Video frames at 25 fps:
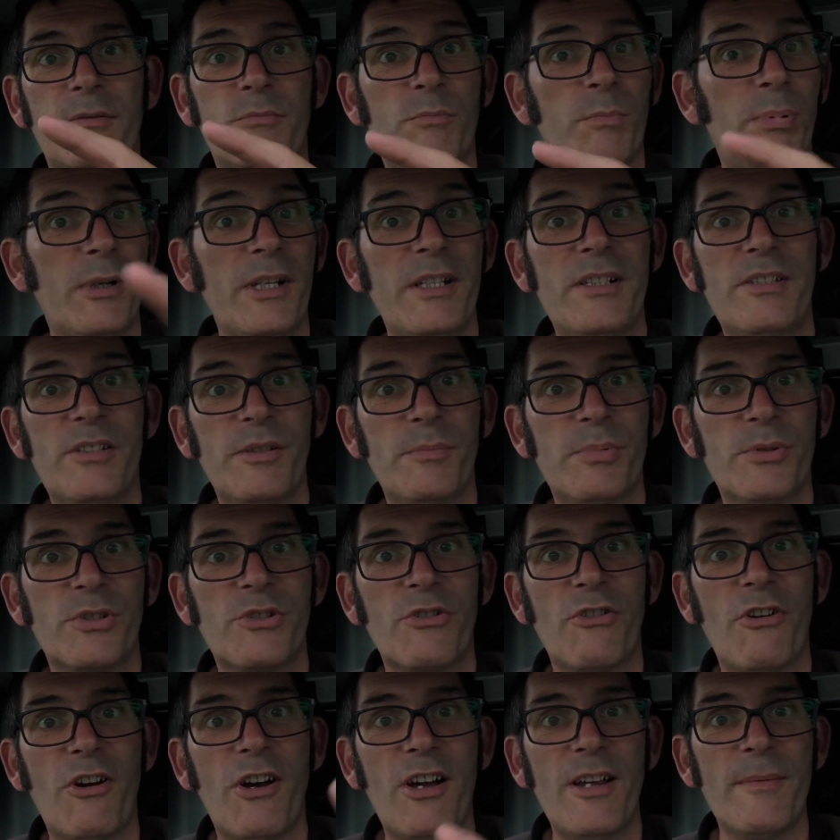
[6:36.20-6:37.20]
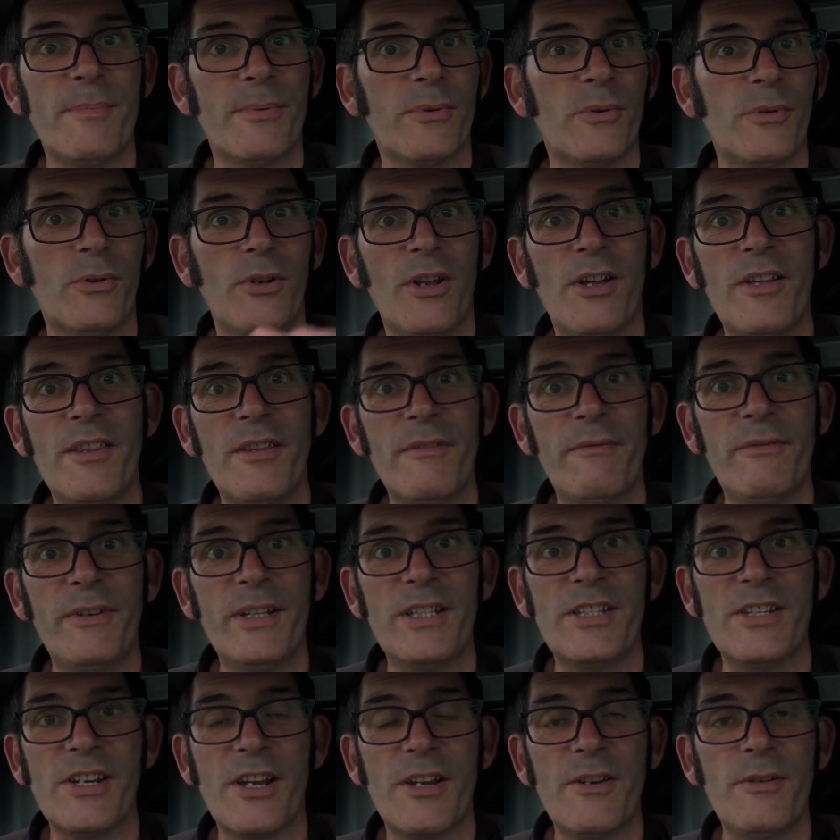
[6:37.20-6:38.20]
please subscribe or like the
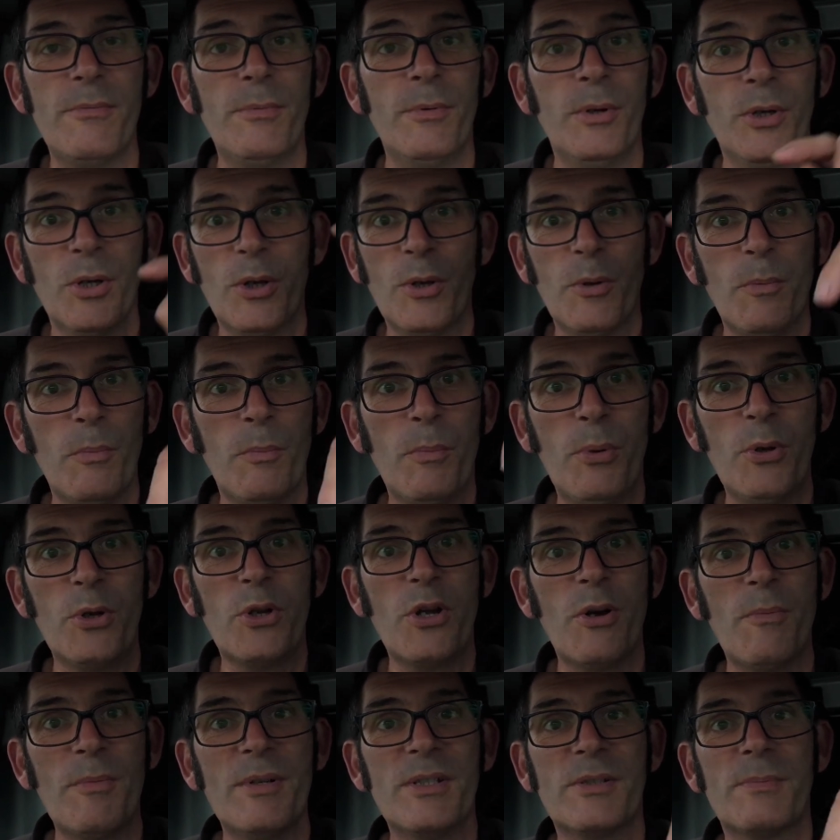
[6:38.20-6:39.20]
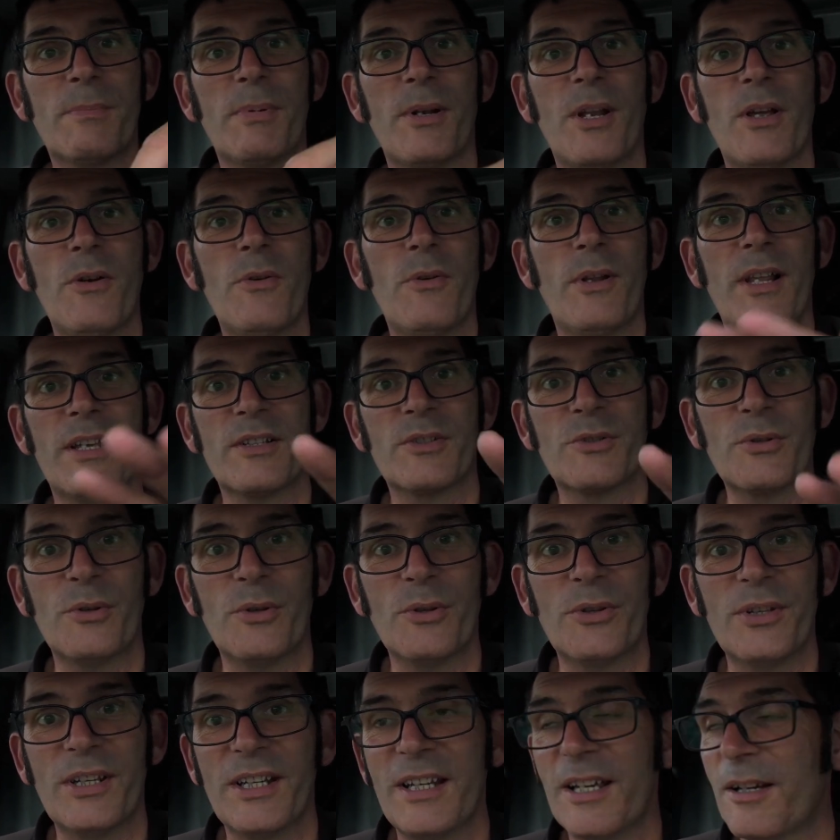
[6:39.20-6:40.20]
video, put comments below, all that sort
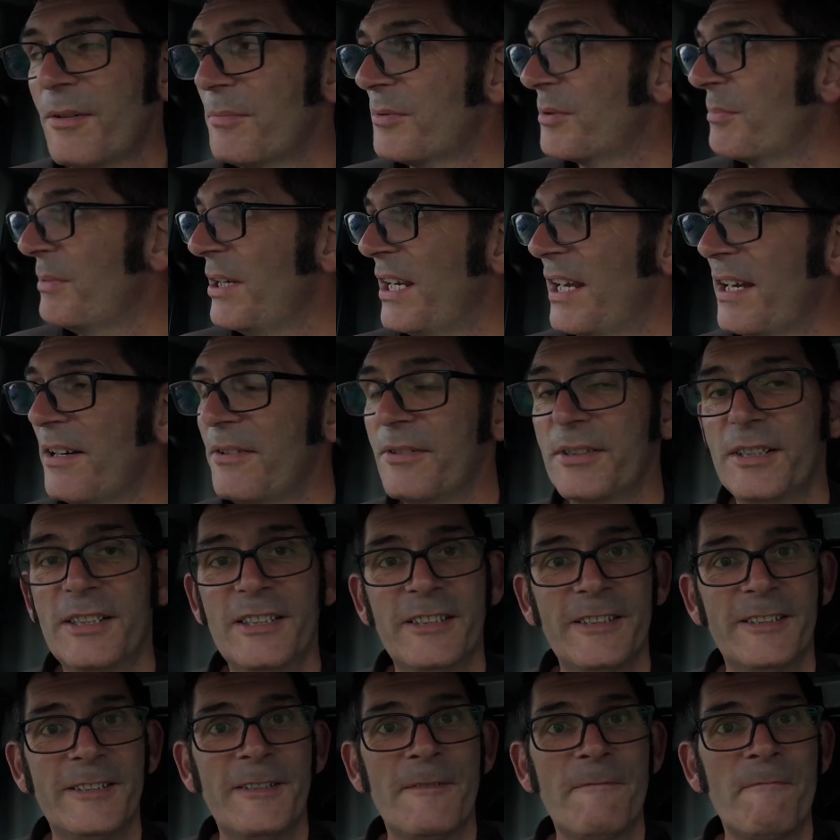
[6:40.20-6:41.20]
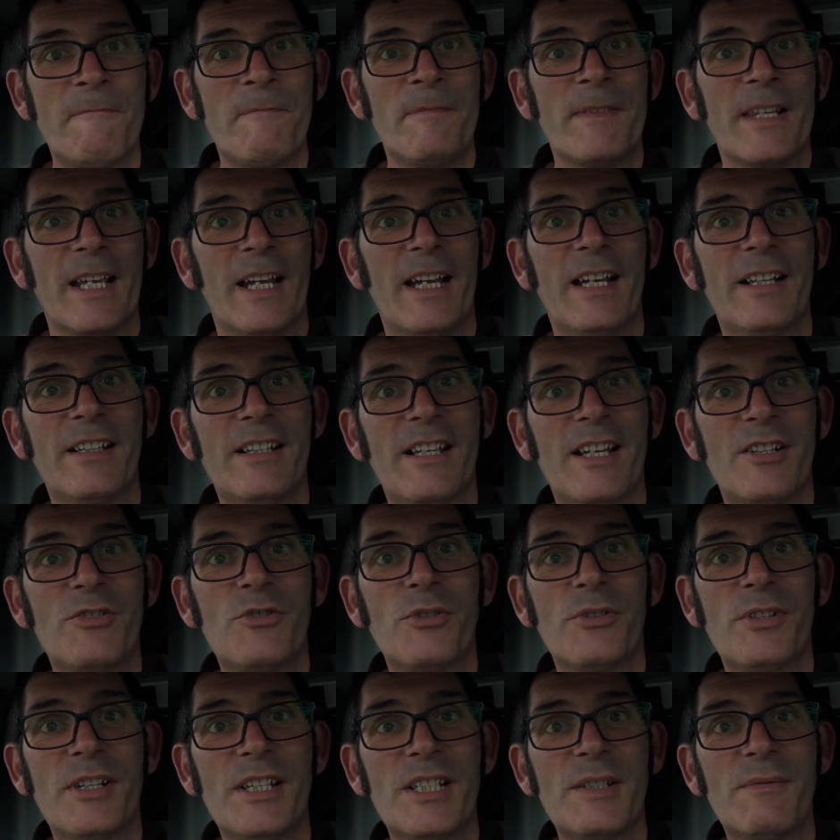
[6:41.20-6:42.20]
of thing helps me out. And catch
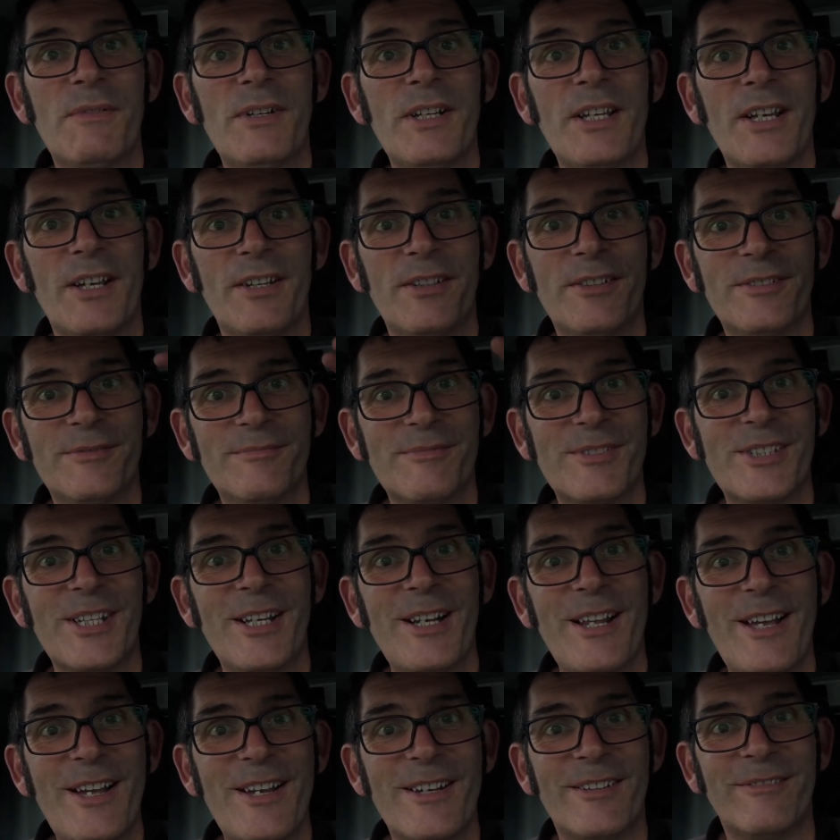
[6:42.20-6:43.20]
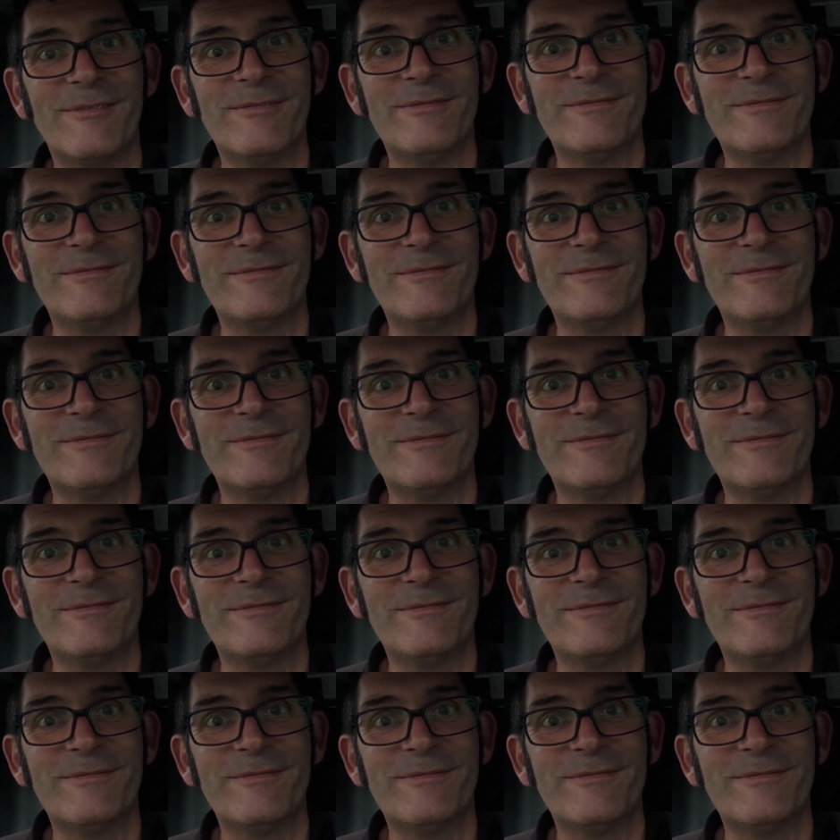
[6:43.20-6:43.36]
you on the next video. See you later.